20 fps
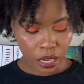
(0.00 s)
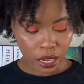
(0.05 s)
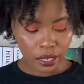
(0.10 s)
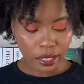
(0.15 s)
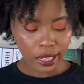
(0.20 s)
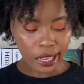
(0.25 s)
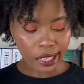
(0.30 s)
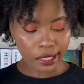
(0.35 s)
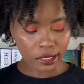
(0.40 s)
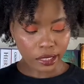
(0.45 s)

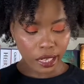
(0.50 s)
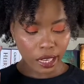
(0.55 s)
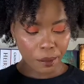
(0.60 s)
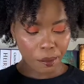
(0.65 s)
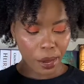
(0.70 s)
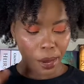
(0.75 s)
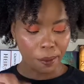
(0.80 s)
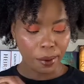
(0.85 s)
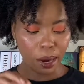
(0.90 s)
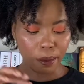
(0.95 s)
That's like
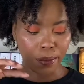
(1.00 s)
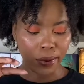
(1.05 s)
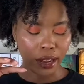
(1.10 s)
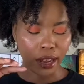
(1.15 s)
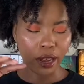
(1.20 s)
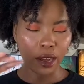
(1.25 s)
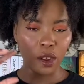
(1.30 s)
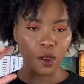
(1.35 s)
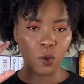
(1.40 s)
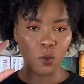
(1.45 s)

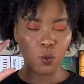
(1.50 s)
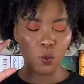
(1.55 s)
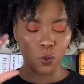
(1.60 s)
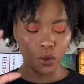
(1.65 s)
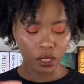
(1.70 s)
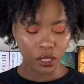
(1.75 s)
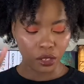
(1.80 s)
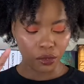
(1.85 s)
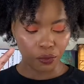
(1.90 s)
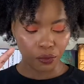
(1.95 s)
paperback
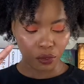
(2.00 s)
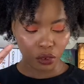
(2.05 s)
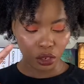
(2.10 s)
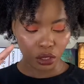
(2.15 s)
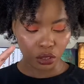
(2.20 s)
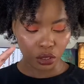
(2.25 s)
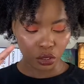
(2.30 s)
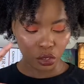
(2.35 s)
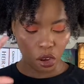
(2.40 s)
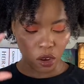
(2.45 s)
with the
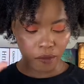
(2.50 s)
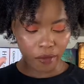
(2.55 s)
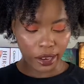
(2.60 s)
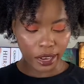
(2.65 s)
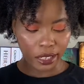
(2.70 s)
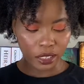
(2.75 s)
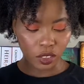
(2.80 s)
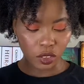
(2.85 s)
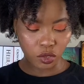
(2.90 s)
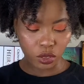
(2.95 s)
front cover
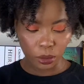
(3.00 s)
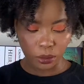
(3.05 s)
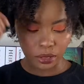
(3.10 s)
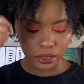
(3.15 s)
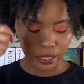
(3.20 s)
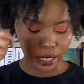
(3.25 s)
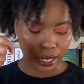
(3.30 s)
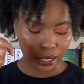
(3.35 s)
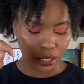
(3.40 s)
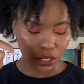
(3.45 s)
is trimmed
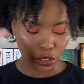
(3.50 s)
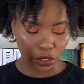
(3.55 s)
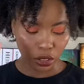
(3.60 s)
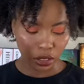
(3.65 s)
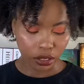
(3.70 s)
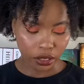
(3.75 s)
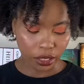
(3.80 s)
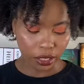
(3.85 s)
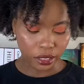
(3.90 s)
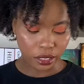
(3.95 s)
slightly
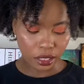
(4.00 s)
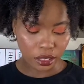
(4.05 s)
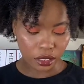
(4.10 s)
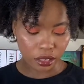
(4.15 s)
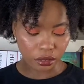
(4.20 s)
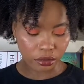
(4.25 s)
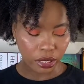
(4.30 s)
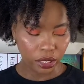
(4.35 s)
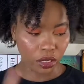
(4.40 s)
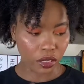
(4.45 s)
shorter than the
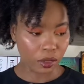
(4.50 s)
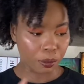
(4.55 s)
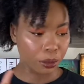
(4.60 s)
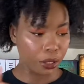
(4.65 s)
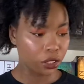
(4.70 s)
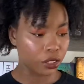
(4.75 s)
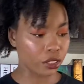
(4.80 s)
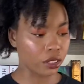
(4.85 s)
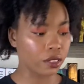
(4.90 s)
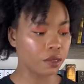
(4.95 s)
rest of the
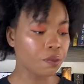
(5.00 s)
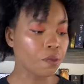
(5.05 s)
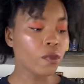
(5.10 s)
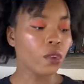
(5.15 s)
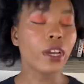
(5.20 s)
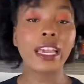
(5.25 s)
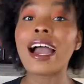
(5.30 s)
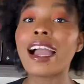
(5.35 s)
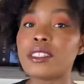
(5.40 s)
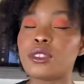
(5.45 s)
pages.
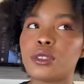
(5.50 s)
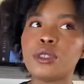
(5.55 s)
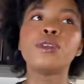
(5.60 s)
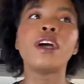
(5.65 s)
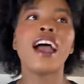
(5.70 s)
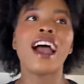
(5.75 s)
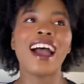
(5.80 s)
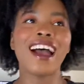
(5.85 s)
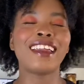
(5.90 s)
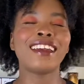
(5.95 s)
Okay, I do,
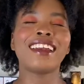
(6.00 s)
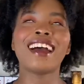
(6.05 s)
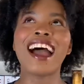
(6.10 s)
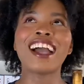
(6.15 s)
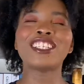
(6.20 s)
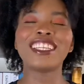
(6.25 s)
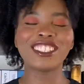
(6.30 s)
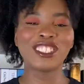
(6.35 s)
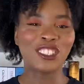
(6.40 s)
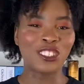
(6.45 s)
and
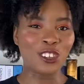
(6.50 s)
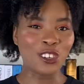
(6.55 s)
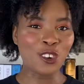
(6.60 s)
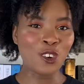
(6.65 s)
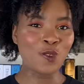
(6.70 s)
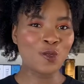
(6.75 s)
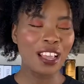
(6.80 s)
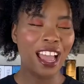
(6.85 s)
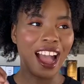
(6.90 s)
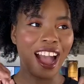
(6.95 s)
actually do.
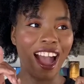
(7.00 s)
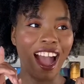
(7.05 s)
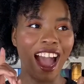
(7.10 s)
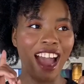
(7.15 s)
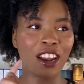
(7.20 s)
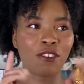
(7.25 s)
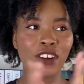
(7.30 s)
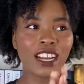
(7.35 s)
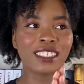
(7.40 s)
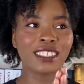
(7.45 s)
And
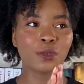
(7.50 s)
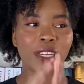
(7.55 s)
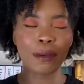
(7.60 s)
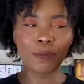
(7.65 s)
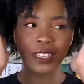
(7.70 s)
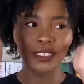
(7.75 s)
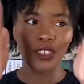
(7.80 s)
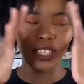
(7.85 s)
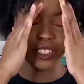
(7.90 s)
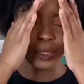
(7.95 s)
at first when I
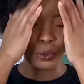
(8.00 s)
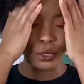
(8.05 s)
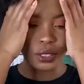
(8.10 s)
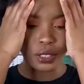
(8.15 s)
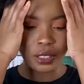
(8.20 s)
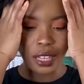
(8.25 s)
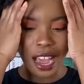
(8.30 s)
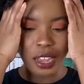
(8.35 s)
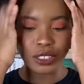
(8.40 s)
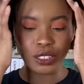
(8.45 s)
got these
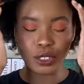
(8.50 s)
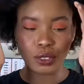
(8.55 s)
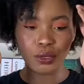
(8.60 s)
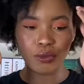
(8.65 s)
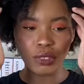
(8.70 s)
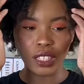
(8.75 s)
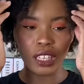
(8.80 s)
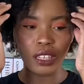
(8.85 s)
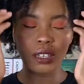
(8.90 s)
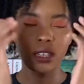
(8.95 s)
books, I was
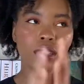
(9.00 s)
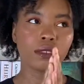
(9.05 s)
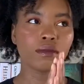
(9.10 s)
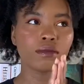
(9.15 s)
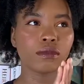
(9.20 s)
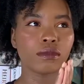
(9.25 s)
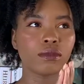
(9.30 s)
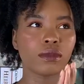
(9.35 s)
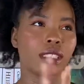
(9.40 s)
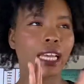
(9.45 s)
really
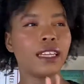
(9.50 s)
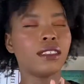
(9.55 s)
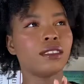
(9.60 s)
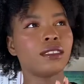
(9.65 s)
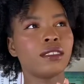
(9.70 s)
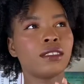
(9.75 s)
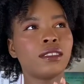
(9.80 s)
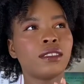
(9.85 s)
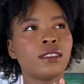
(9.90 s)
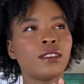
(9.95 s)
sad.
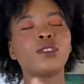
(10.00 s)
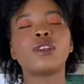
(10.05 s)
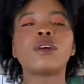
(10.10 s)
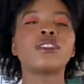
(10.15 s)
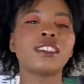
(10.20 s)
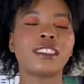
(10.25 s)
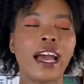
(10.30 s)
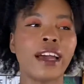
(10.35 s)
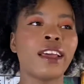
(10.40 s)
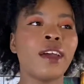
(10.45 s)
No, I
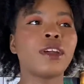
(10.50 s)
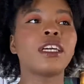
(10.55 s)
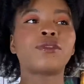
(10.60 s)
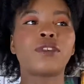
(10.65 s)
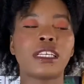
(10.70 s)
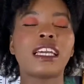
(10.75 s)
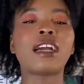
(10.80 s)
was sad. That's right.